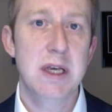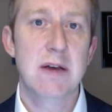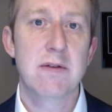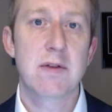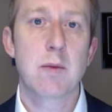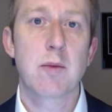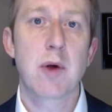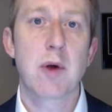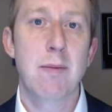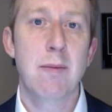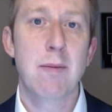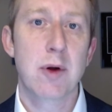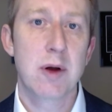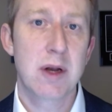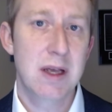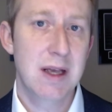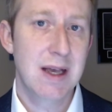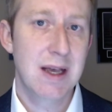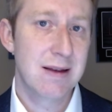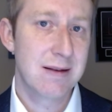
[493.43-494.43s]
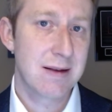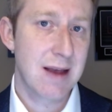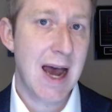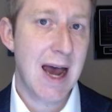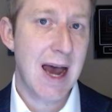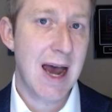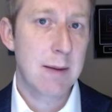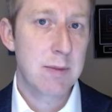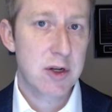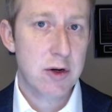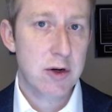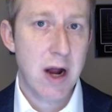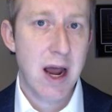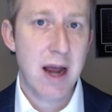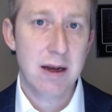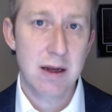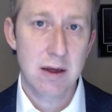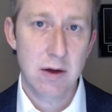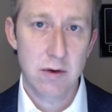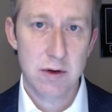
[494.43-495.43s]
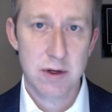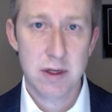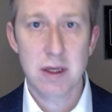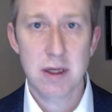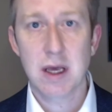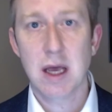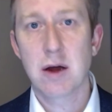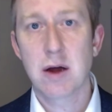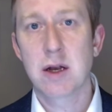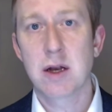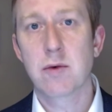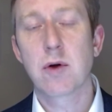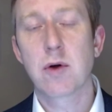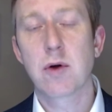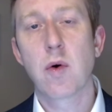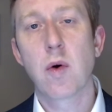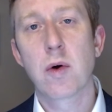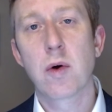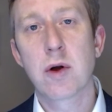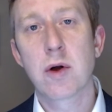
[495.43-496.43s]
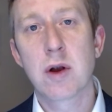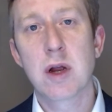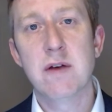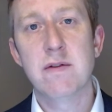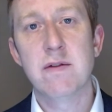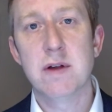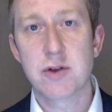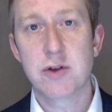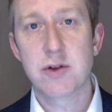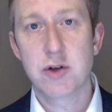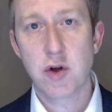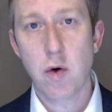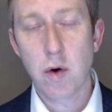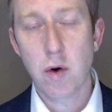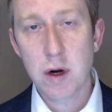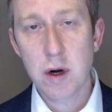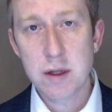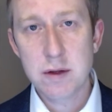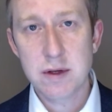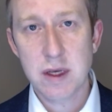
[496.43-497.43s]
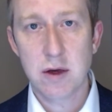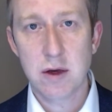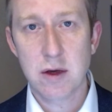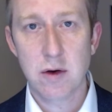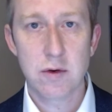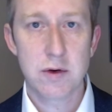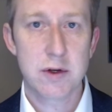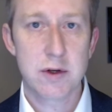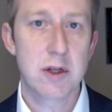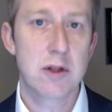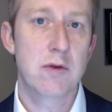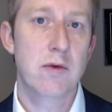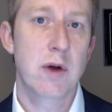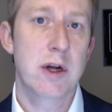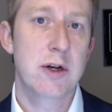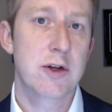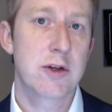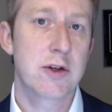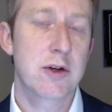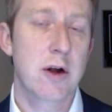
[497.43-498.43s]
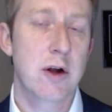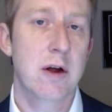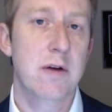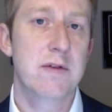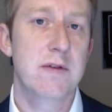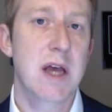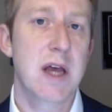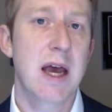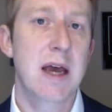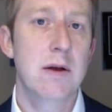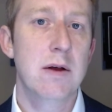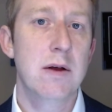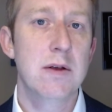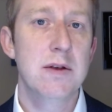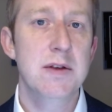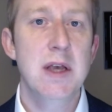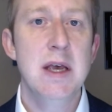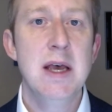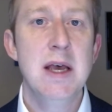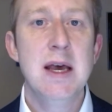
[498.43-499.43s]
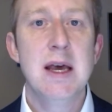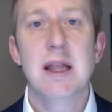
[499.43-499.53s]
If the property is abstract, it goes to the county recorder. If it's Torrens, it goes to the registrar of titles.